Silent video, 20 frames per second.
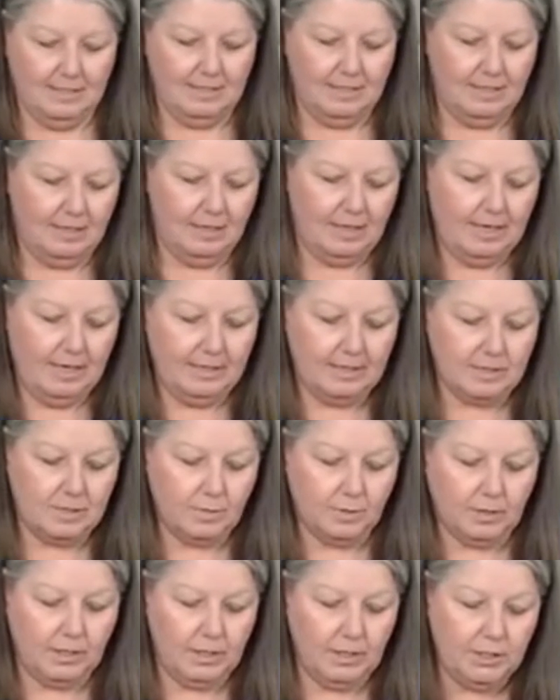All right, so
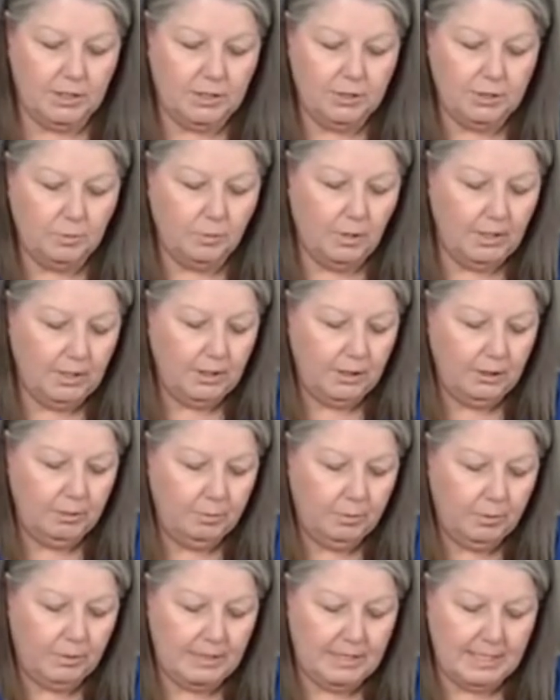we're going to do one loop
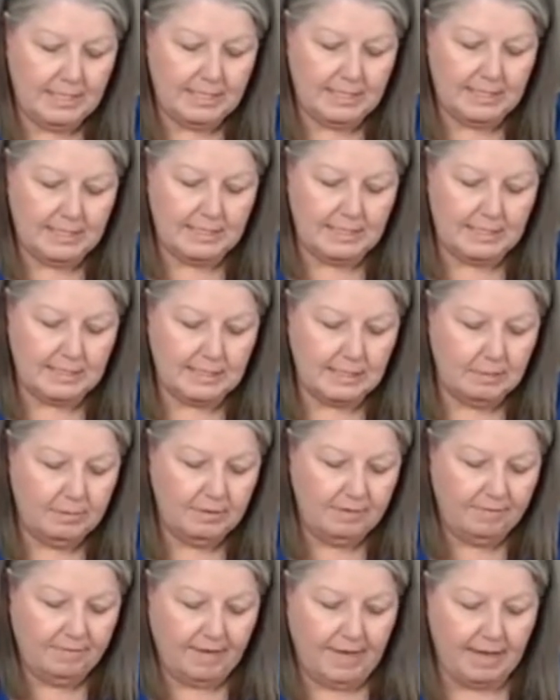with this, and it's going to
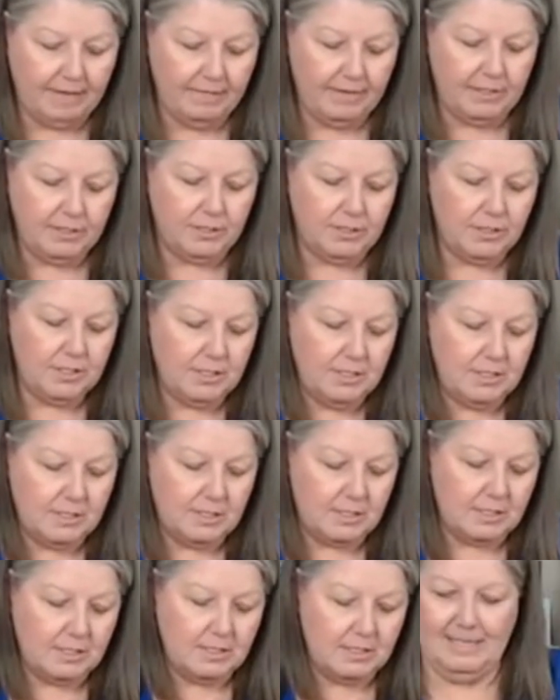be five inches.